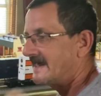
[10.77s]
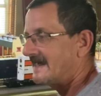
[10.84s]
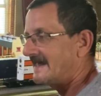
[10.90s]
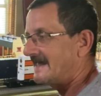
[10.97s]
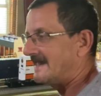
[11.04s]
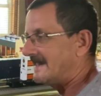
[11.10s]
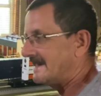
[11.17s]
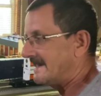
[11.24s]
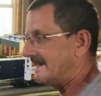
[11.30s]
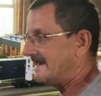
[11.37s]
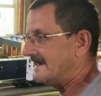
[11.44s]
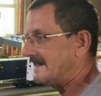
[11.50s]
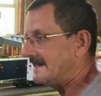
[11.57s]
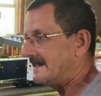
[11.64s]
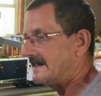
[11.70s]

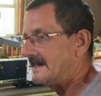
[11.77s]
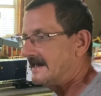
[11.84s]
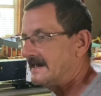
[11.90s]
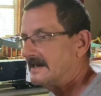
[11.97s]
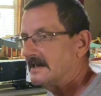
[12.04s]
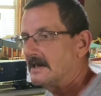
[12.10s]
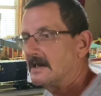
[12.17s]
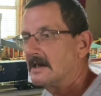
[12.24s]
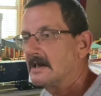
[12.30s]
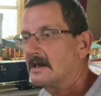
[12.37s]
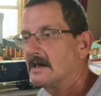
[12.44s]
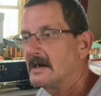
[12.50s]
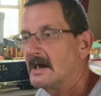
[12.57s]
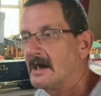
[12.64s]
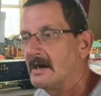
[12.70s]
and
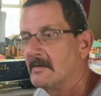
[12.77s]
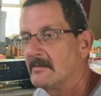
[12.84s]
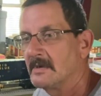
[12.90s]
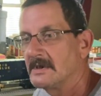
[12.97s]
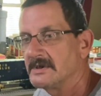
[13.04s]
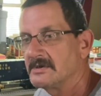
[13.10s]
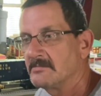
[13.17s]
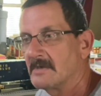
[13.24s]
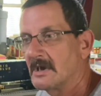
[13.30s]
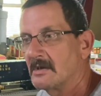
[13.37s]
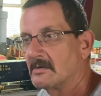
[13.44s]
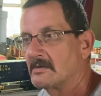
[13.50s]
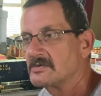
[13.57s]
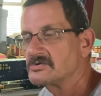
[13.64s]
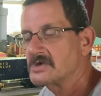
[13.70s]
I went to my
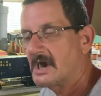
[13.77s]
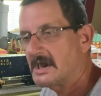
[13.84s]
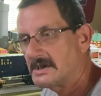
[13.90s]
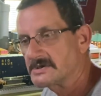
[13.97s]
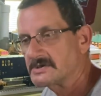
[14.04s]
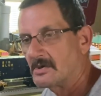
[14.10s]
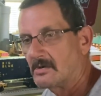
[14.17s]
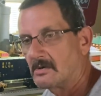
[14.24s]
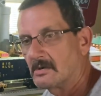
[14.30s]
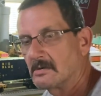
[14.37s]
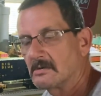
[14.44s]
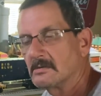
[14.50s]
local train store